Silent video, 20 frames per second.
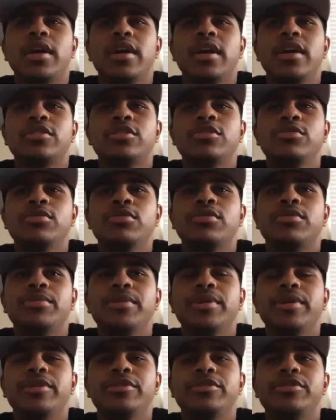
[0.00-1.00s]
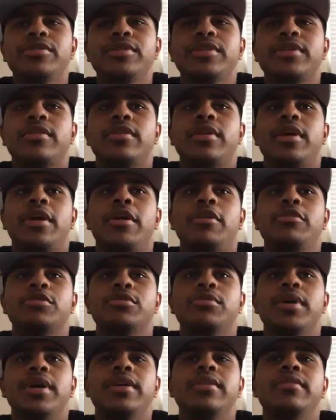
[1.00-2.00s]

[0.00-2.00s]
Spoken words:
You got 2 or 3? Or are you still using the ultra wide?